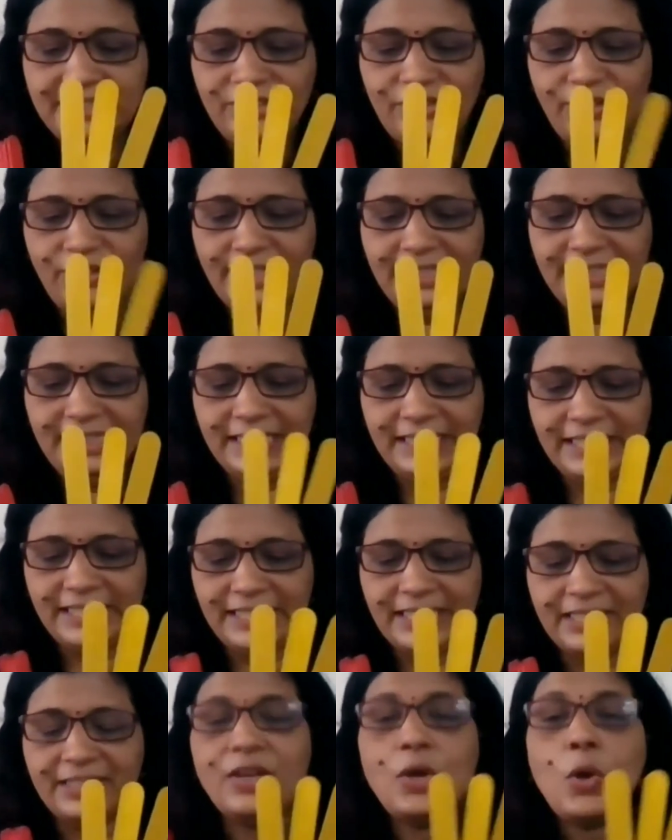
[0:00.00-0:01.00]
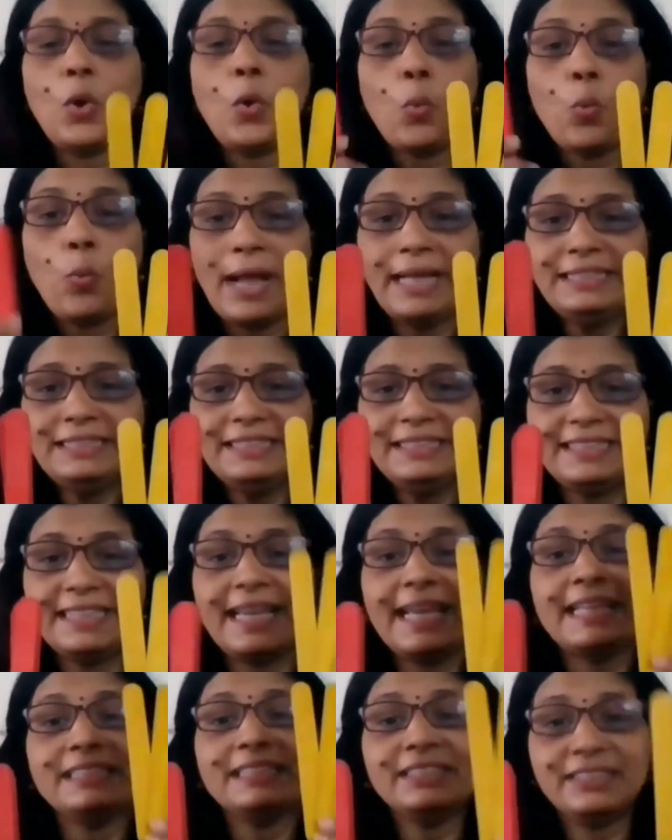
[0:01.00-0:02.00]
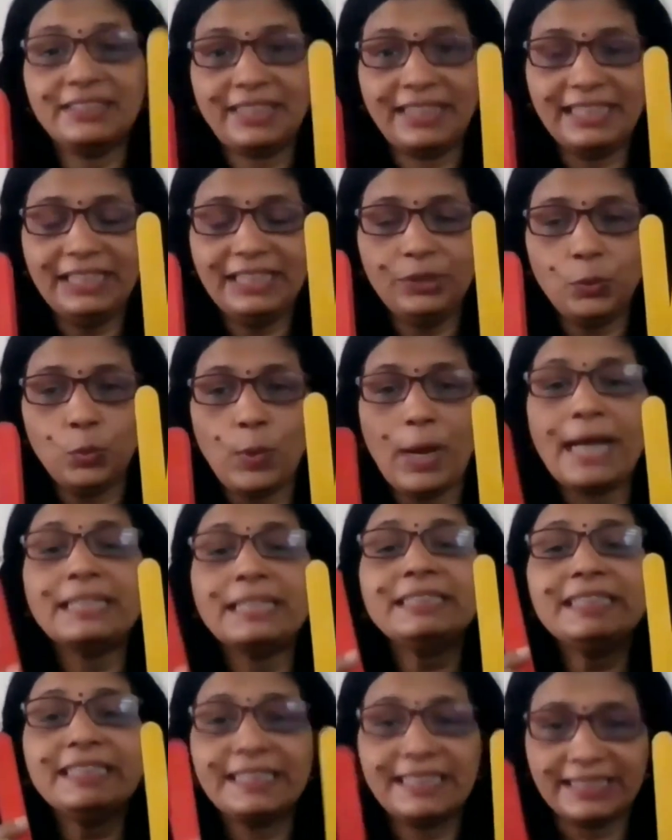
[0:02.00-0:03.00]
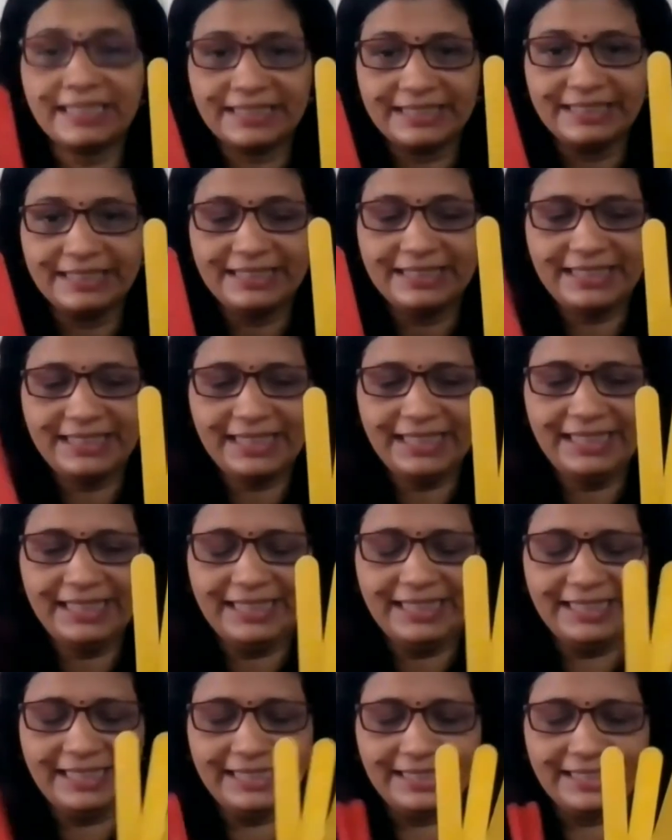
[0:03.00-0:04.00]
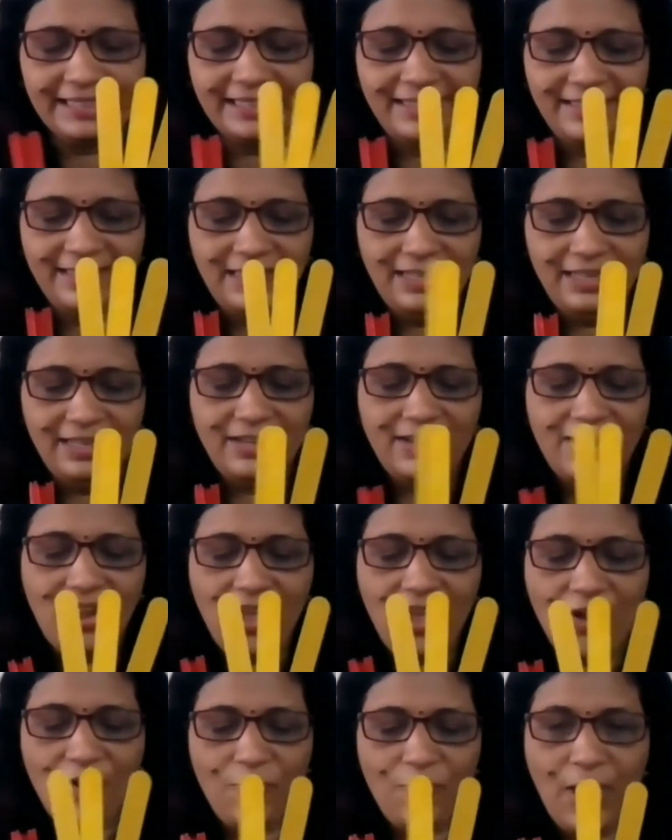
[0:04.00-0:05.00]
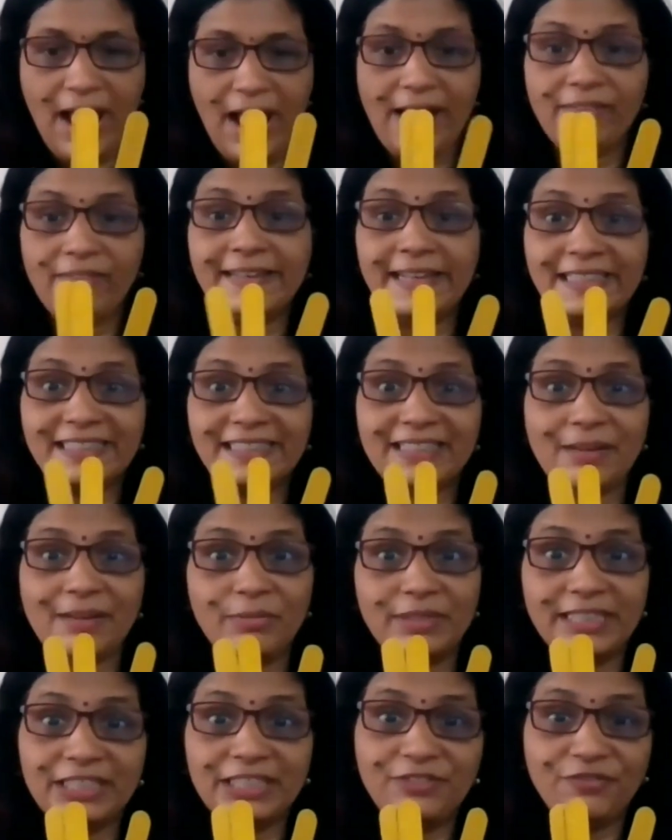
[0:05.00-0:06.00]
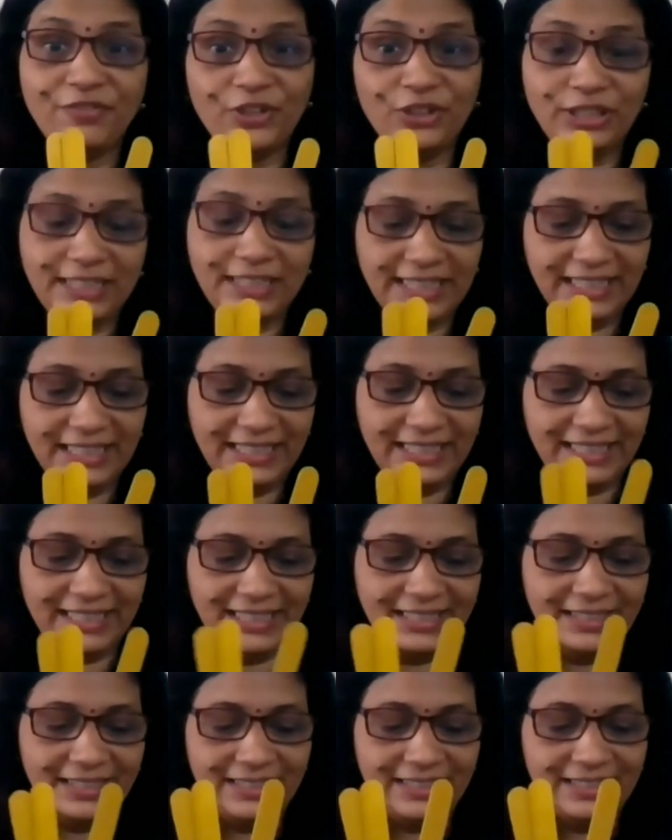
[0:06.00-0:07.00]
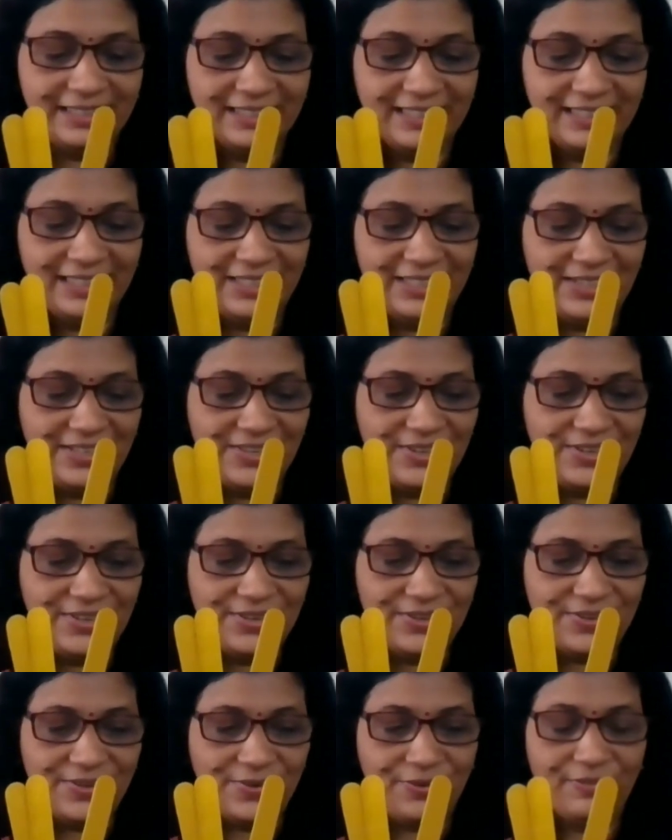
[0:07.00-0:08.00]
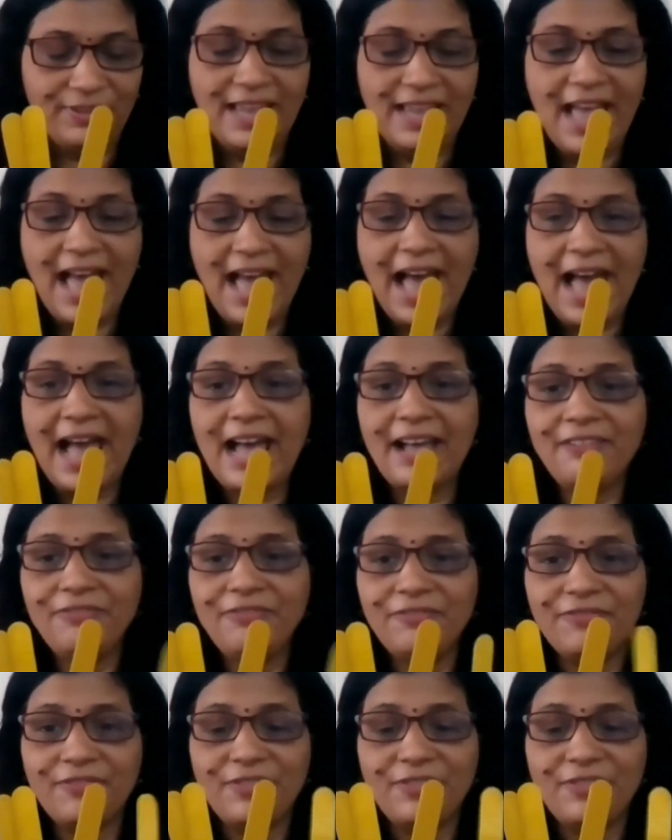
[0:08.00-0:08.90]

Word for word: 3. 1 tenth, 3 ones, 13. Now next number is 14. So we have